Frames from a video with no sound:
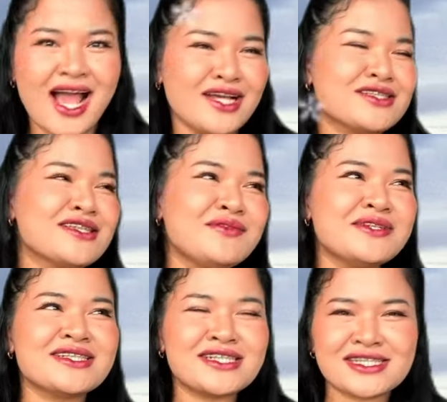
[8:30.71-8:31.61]
Actually,
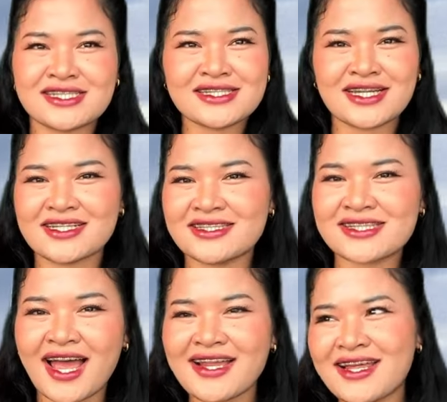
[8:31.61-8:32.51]
winter season in
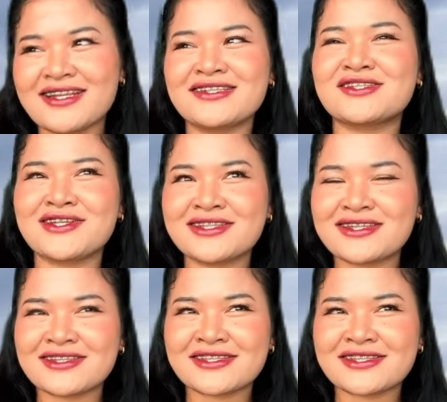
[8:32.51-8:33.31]
Thailand is not